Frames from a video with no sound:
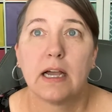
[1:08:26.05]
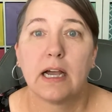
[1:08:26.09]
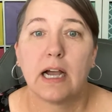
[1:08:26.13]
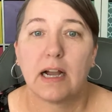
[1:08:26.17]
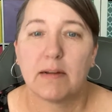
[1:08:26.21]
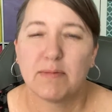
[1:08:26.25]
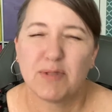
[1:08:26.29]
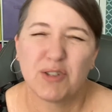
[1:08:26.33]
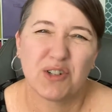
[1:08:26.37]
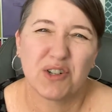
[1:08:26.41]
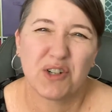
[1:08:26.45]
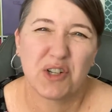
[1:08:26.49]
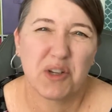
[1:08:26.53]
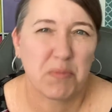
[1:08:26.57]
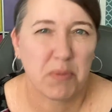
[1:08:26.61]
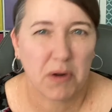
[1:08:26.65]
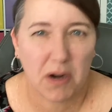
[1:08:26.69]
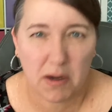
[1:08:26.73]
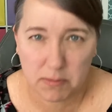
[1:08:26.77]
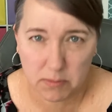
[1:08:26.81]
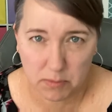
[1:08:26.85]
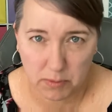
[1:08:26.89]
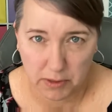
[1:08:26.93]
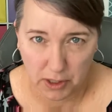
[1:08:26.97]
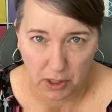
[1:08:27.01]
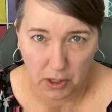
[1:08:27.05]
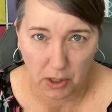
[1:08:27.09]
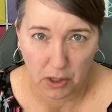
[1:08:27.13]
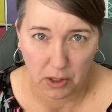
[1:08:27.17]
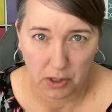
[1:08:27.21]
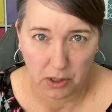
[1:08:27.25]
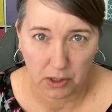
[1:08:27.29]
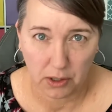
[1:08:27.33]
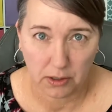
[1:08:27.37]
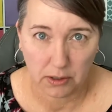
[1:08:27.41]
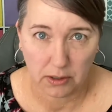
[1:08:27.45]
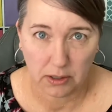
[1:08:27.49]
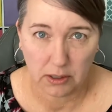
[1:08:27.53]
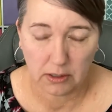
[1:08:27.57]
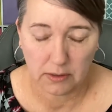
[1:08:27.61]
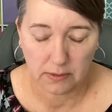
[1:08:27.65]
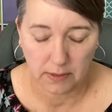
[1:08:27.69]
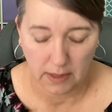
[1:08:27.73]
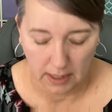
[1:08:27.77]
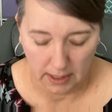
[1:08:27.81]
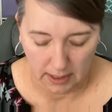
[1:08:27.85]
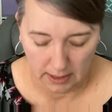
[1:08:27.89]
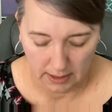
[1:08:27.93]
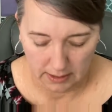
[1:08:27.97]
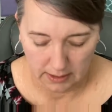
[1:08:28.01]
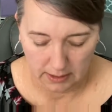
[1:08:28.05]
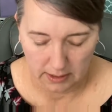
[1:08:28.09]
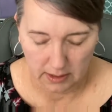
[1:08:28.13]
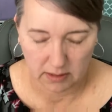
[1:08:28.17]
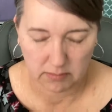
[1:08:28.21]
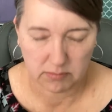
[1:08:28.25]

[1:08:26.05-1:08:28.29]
I'm sure you probably heard that